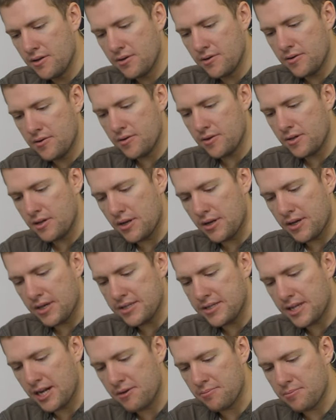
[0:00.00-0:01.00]
or you know,
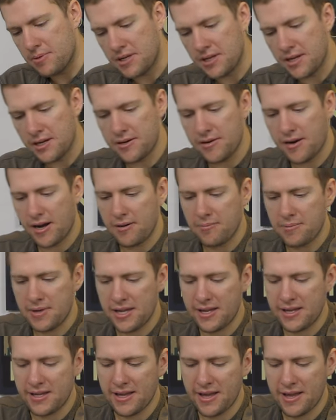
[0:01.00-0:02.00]
he's helping her out. But
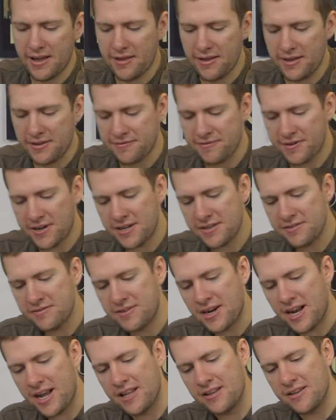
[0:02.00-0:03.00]
it, it's very
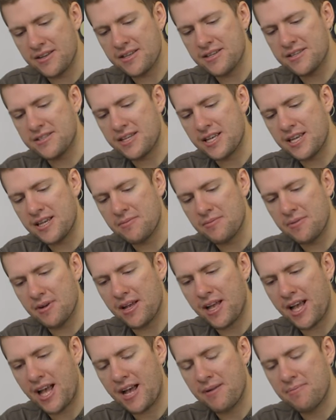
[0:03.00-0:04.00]
rare like you see him like
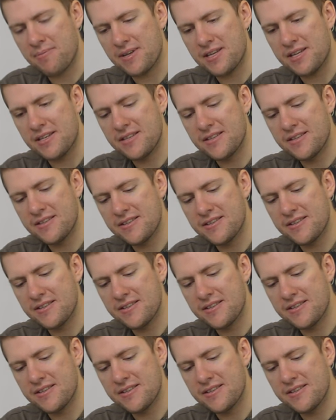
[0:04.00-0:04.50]
happy.